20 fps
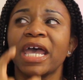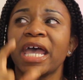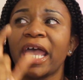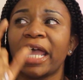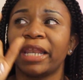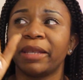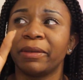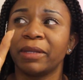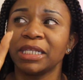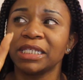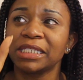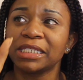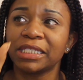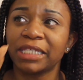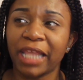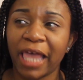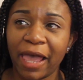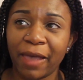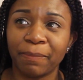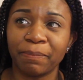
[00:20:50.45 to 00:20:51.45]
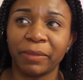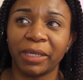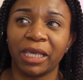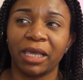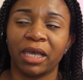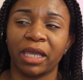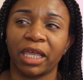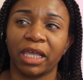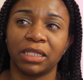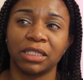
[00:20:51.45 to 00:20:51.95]
and slam me
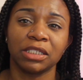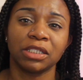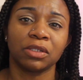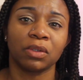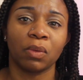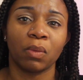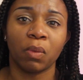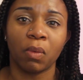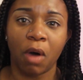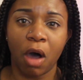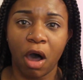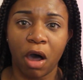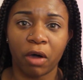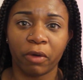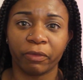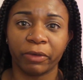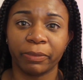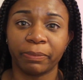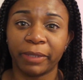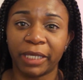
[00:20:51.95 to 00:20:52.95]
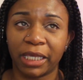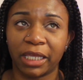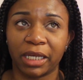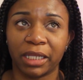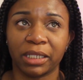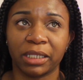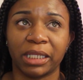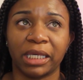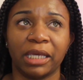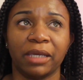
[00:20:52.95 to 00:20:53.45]
against the wall
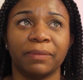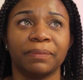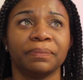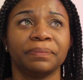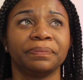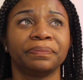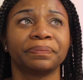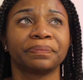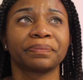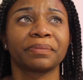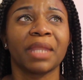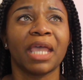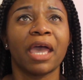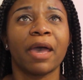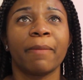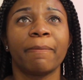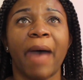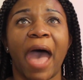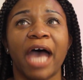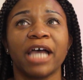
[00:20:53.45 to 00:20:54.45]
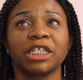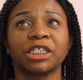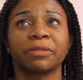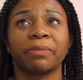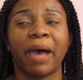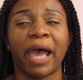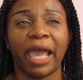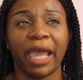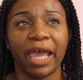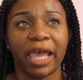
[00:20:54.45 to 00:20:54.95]
repeatedly, bash
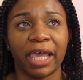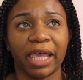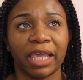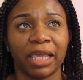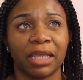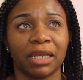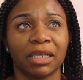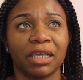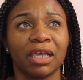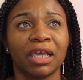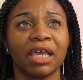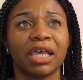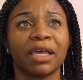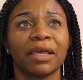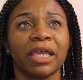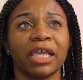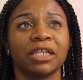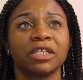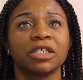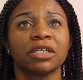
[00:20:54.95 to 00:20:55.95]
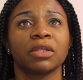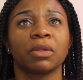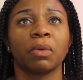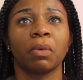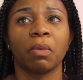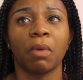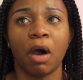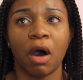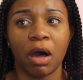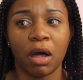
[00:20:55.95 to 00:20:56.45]
my head into the
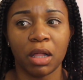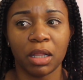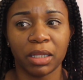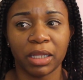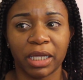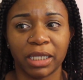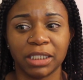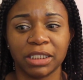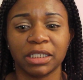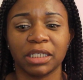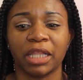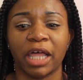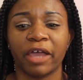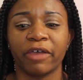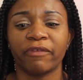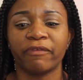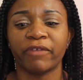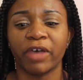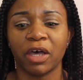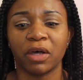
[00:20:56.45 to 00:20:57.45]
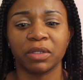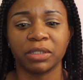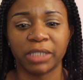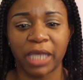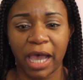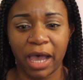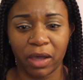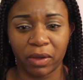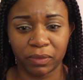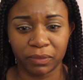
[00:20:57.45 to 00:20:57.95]
wall until I fell
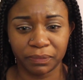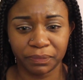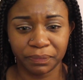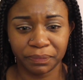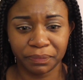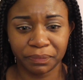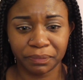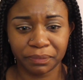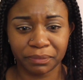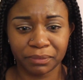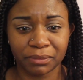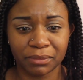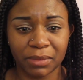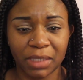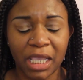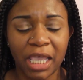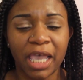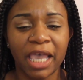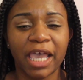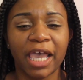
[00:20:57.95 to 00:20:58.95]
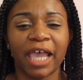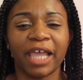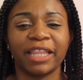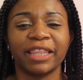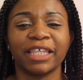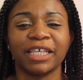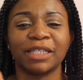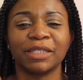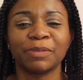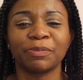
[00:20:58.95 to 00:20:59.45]
down,
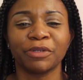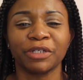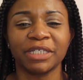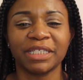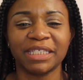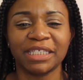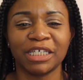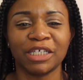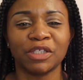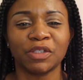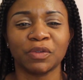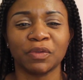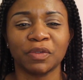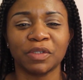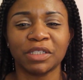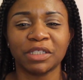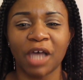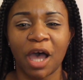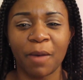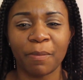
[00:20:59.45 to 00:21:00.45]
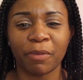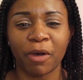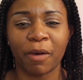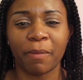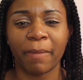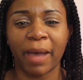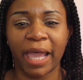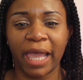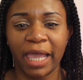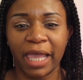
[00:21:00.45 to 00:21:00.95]
and then proceed to stomp on
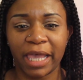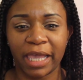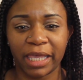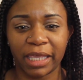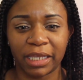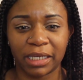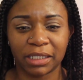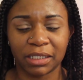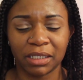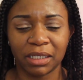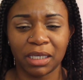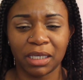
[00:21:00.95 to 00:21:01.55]
my head